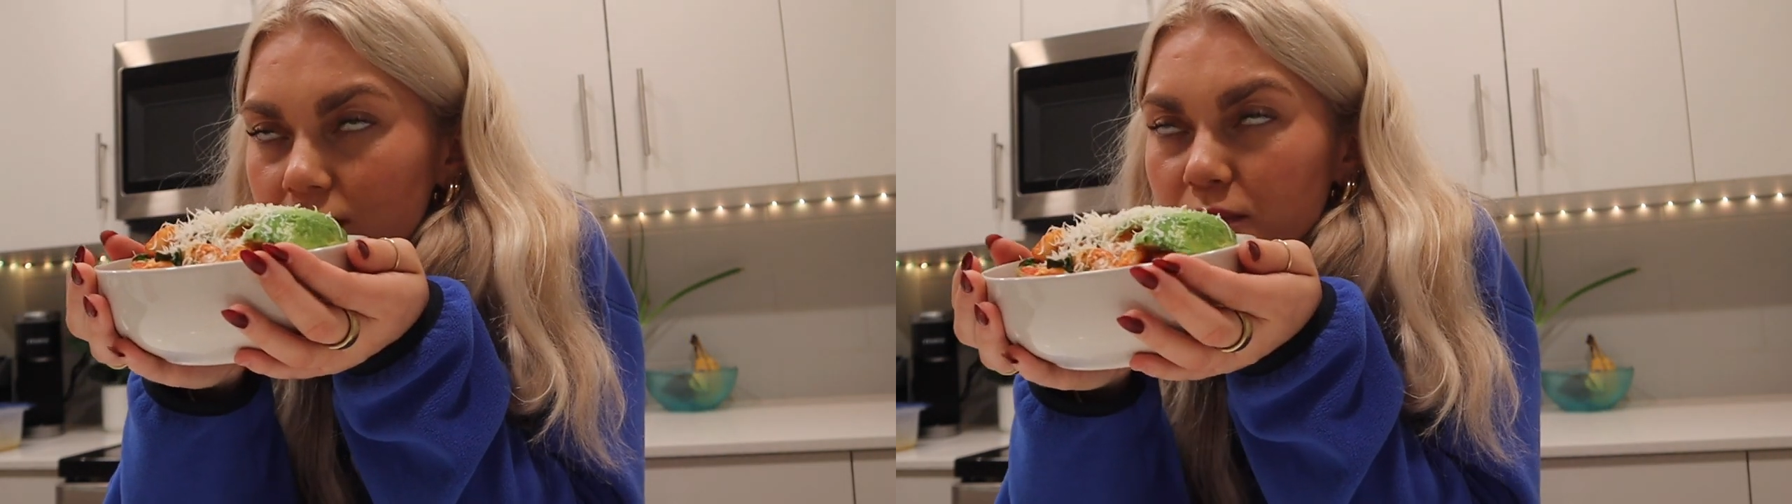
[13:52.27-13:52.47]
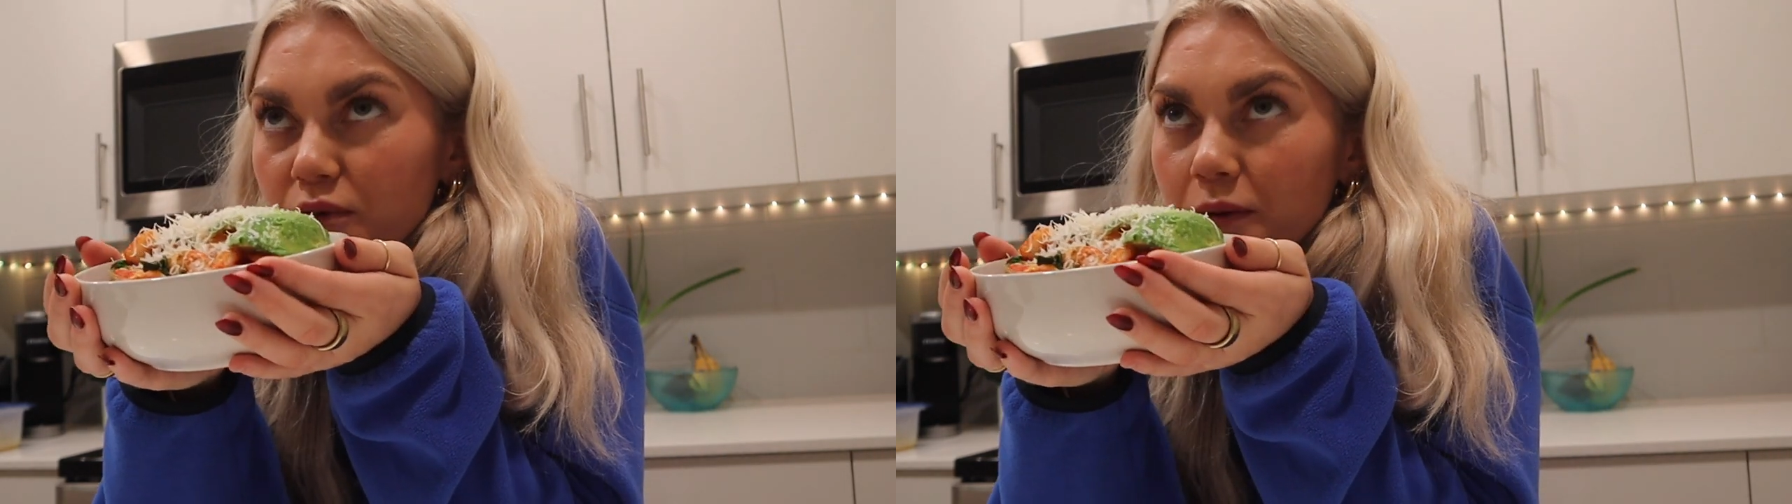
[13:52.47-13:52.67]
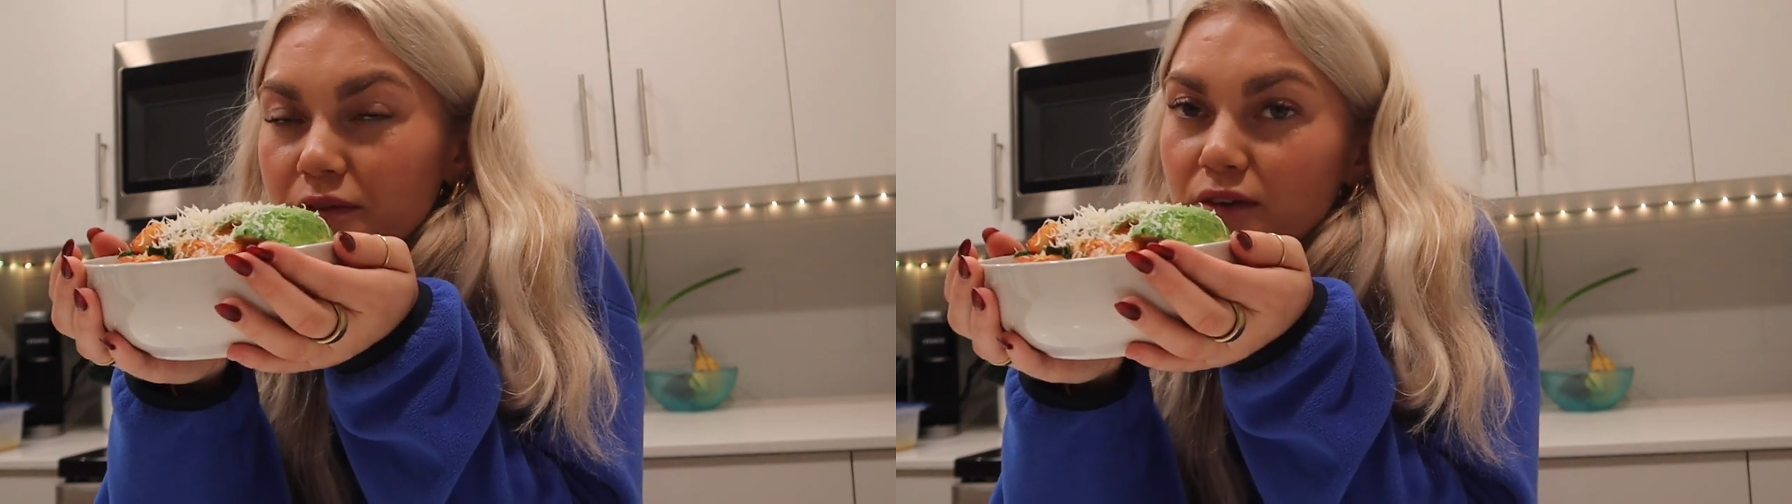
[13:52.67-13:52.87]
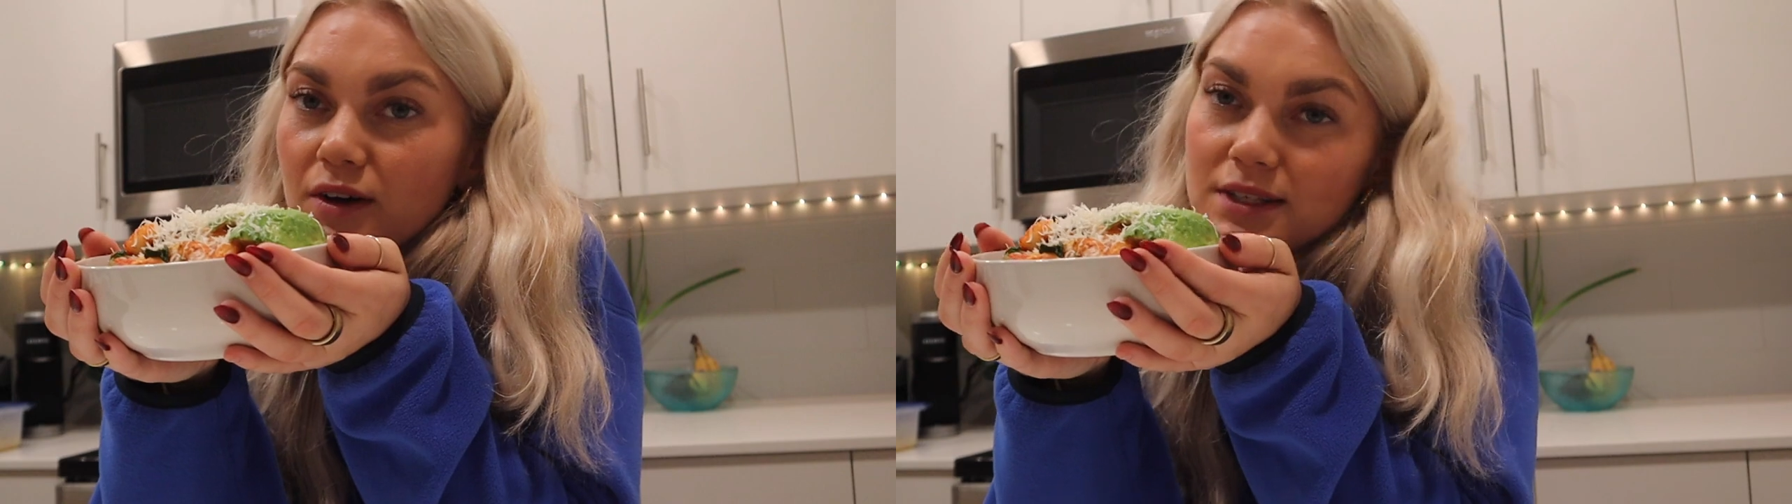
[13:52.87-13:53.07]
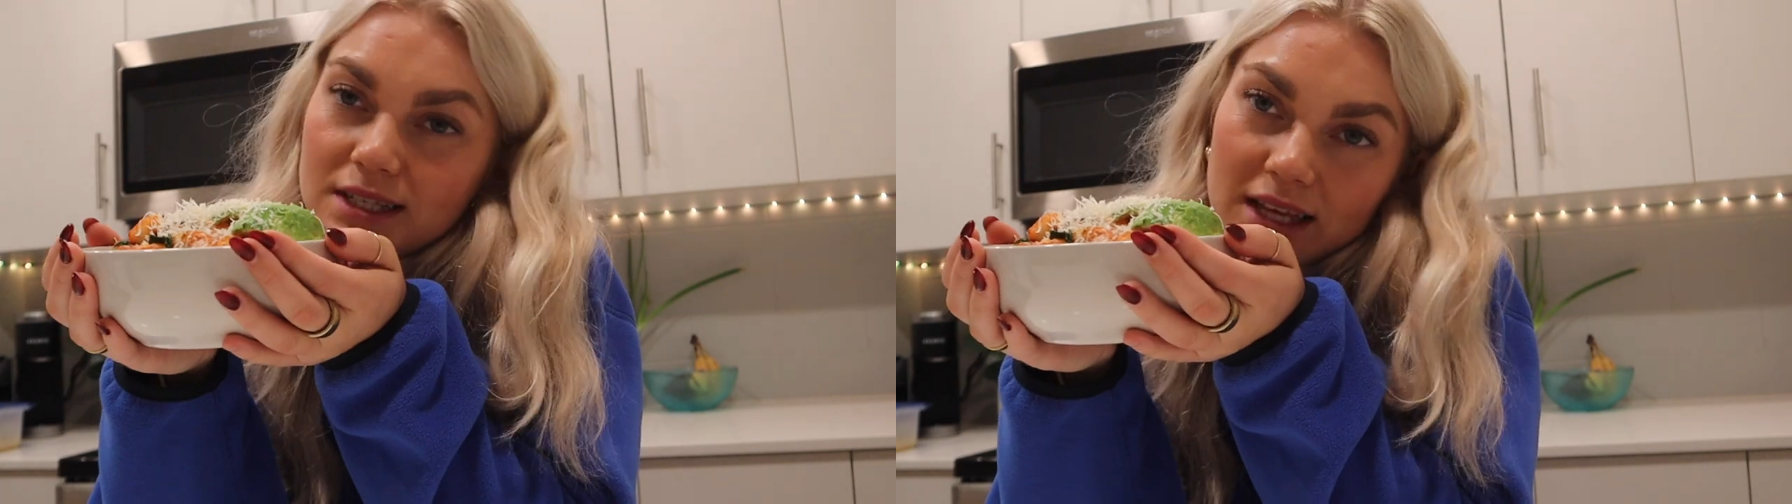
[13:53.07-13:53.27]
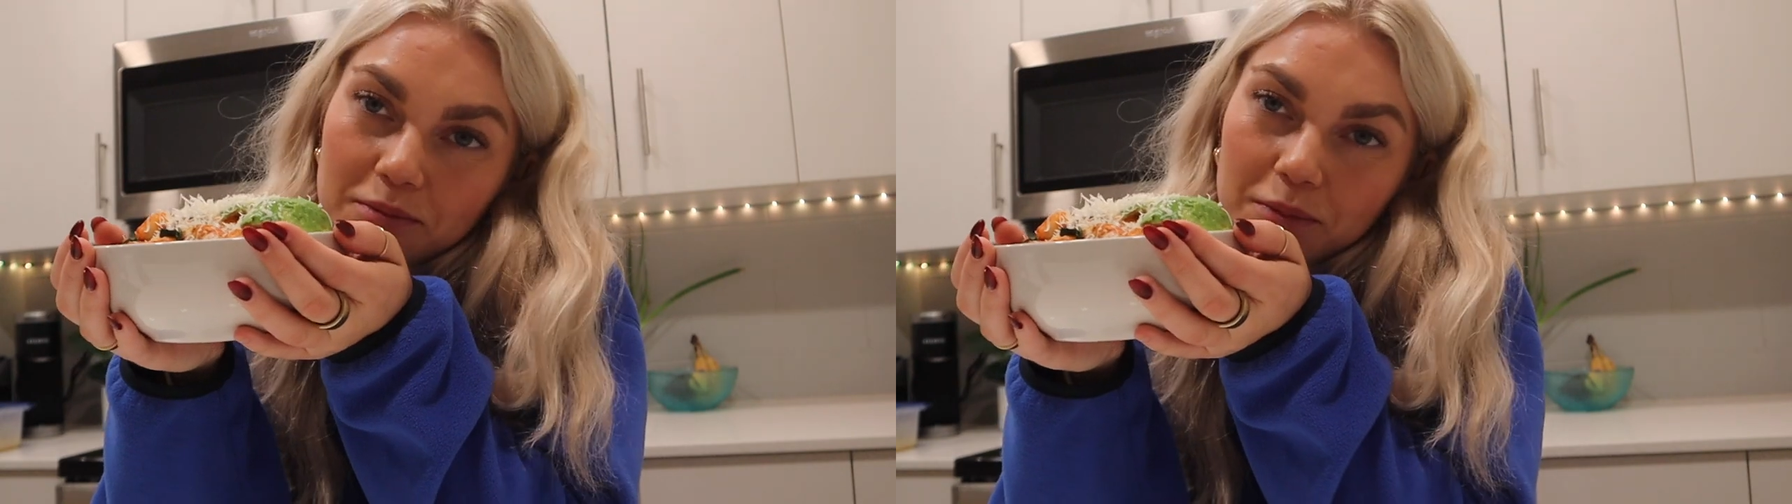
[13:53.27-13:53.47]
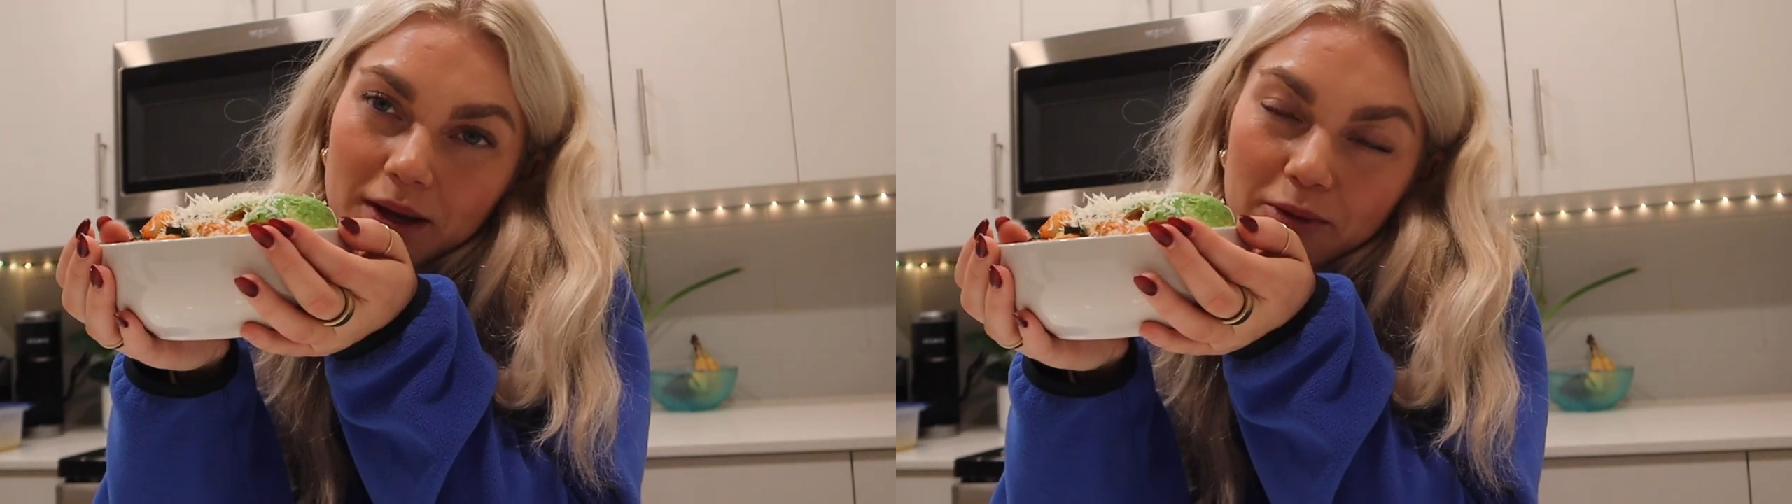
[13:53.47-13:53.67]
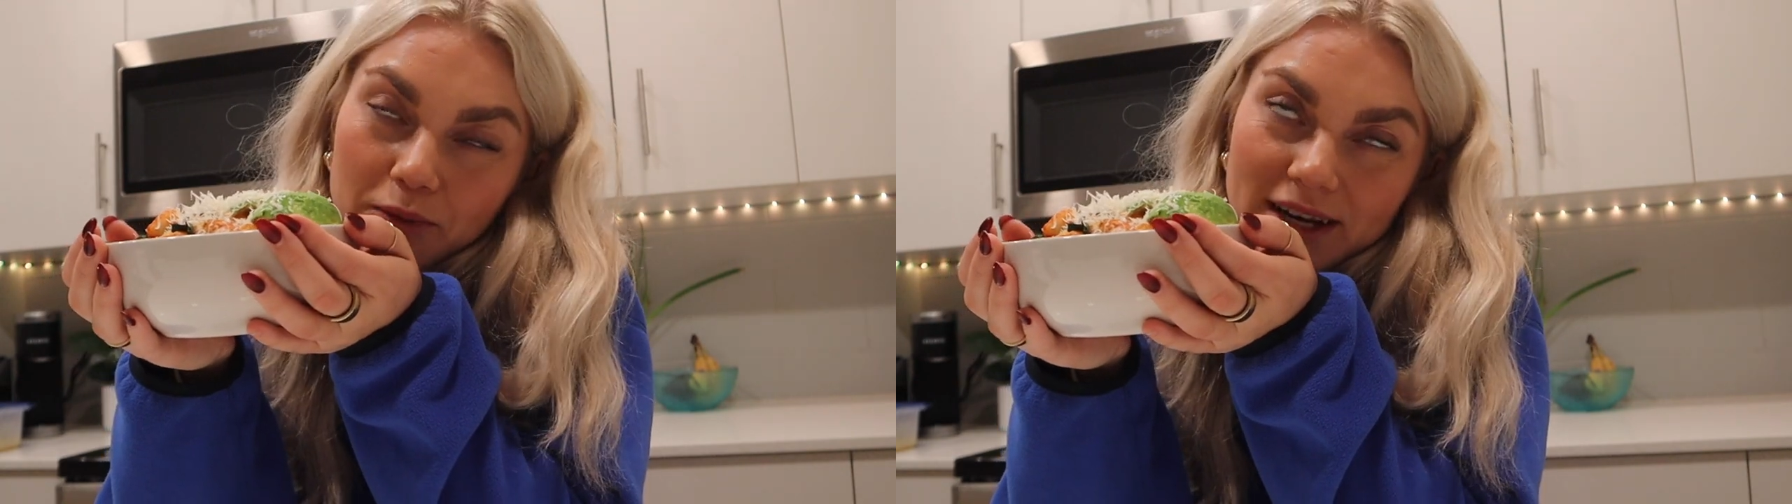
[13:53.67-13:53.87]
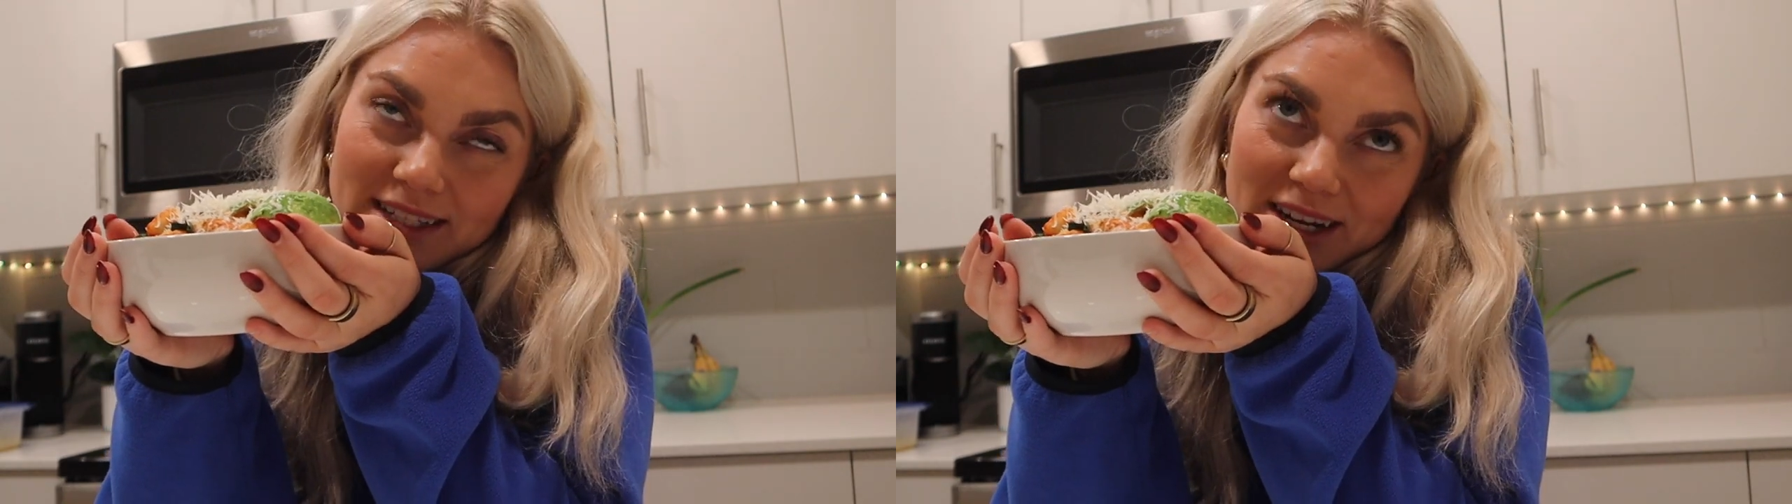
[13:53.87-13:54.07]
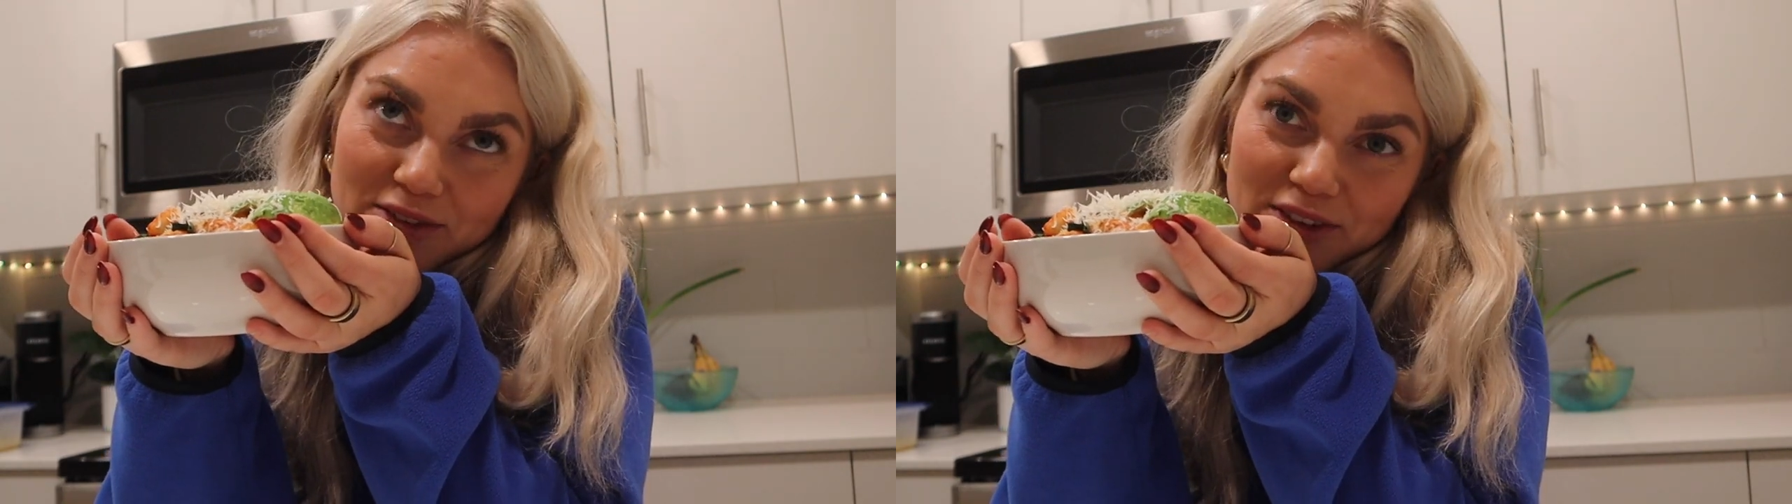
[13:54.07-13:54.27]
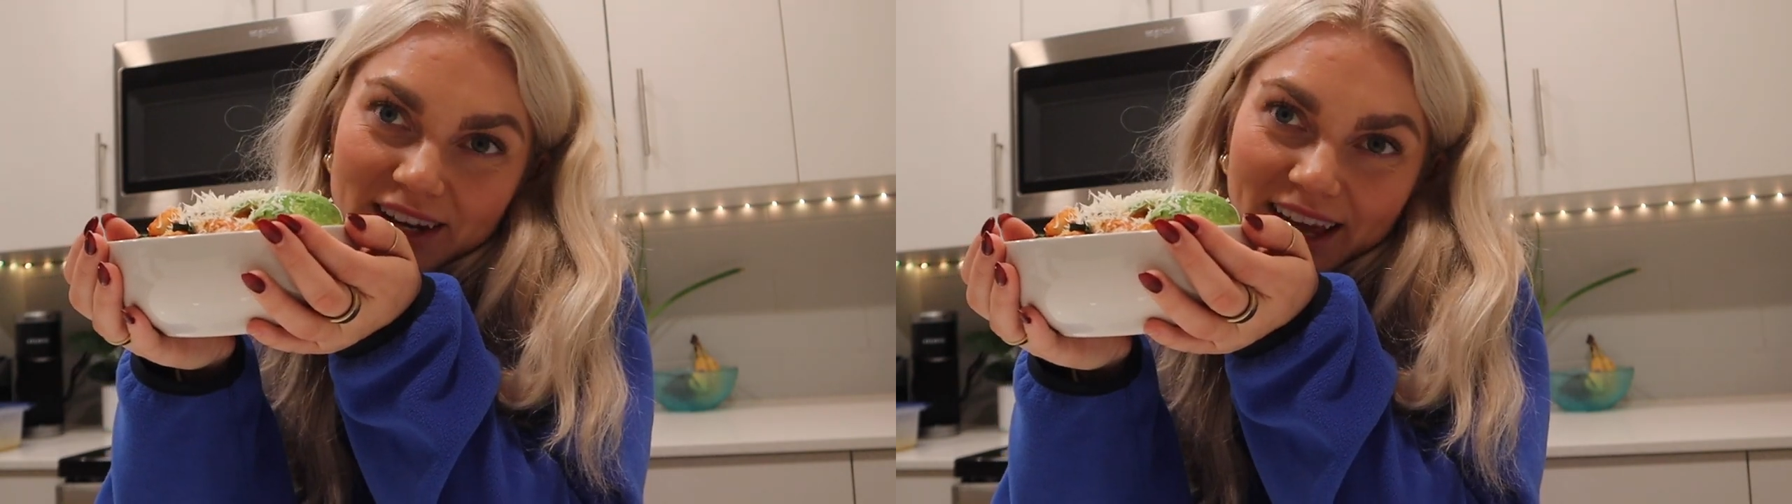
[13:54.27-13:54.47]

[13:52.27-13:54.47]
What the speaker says: before we fall asleep and wind down for the